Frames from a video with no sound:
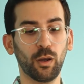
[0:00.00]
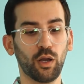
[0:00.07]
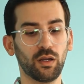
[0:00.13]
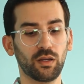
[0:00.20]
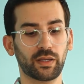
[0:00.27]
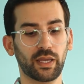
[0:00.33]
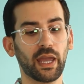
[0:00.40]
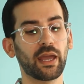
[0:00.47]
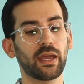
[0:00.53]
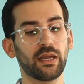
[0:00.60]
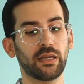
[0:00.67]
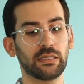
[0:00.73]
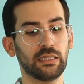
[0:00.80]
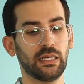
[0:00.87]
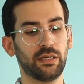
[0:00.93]
Okay,
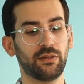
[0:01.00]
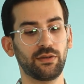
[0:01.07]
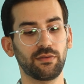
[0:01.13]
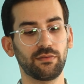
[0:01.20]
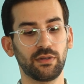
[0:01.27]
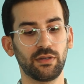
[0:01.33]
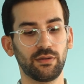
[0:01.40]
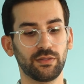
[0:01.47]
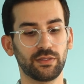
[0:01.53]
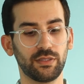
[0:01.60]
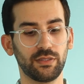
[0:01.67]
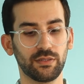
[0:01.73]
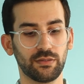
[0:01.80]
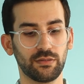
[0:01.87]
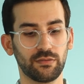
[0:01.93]
I don't even know what to
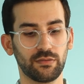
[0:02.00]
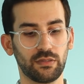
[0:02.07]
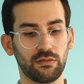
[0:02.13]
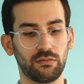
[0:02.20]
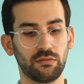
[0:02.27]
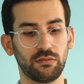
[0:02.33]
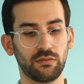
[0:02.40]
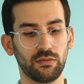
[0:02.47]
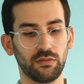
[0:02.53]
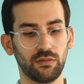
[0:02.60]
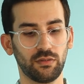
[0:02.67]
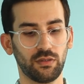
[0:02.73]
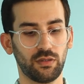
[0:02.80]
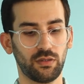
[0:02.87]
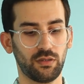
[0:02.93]
do.
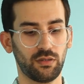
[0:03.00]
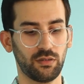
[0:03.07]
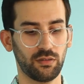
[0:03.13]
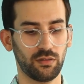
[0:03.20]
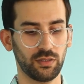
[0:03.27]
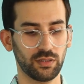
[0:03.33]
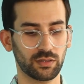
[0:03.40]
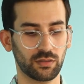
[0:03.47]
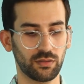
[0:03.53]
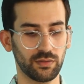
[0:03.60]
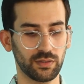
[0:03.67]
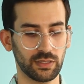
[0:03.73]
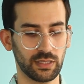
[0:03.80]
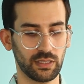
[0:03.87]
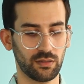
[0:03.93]
Oh, let's close
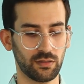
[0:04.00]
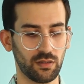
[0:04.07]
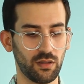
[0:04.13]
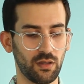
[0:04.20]
it down.